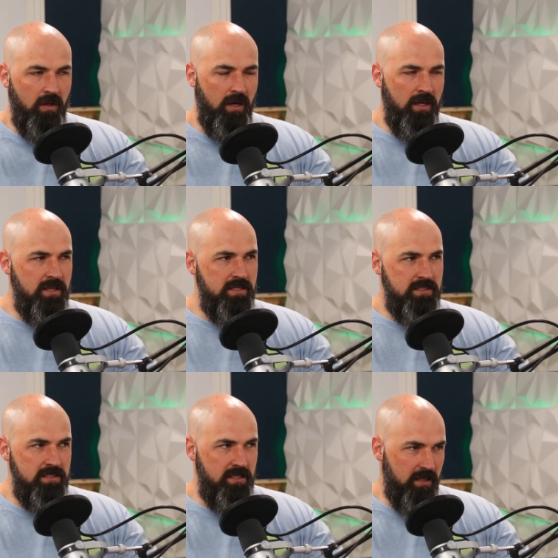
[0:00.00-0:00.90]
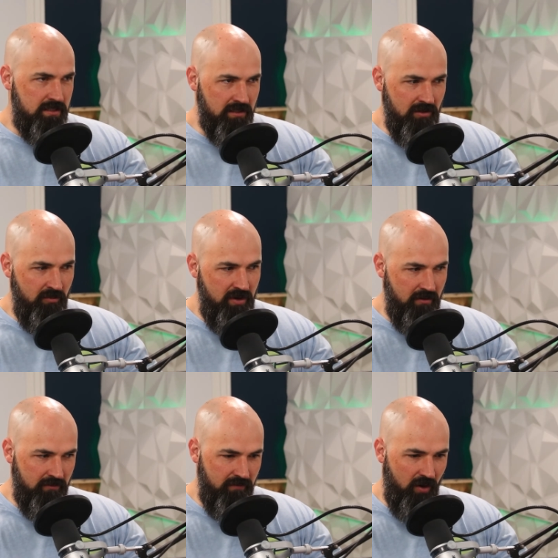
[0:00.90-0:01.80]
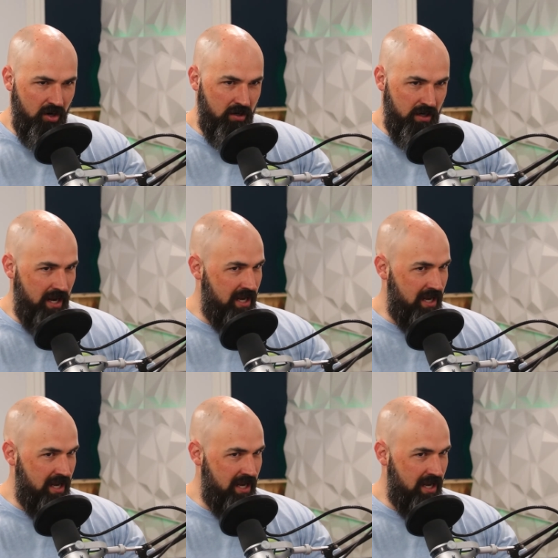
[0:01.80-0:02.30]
And I get the sense that it's a little bit of art